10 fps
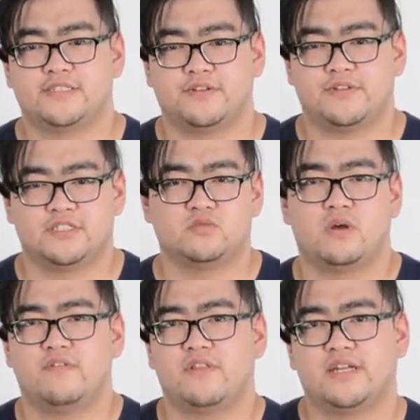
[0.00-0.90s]
So this
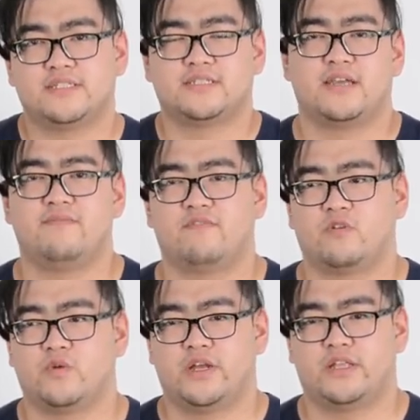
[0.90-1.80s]
wavelength, the
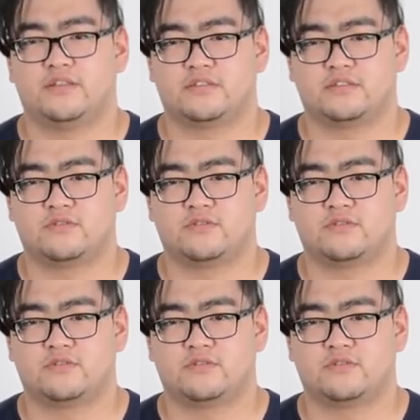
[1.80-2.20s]
infrared